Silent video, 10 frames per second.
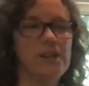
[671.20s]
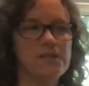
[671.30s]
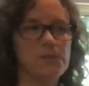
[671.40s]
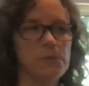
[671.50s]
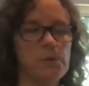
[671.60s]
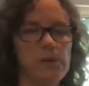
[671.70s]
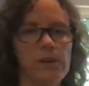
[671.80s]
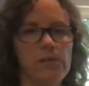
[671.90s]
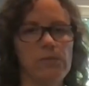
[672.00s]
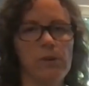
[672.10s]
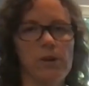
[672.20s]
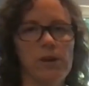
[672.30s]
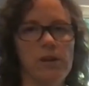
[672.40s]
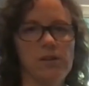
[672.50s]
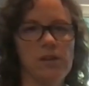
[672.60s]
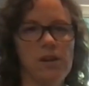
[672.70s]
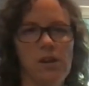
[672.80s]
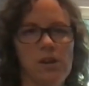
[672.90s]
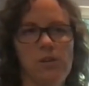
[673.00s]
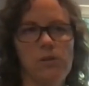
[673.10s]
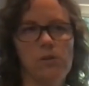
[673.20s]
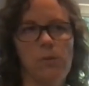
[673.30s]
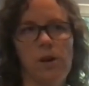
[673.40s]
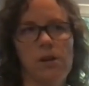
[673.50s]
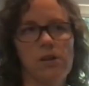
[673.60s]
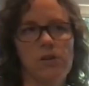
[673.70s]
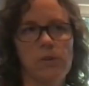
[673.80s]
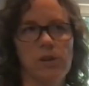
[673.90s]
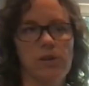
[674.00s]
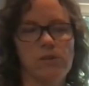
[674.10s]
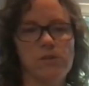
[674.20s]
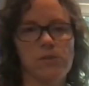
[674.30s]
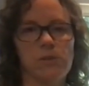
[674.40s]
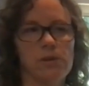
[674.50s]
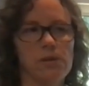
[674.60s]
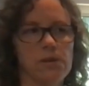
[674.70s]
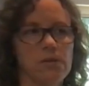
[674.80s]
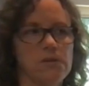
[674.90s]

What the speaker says: that's what we're there for. And you could walk into another store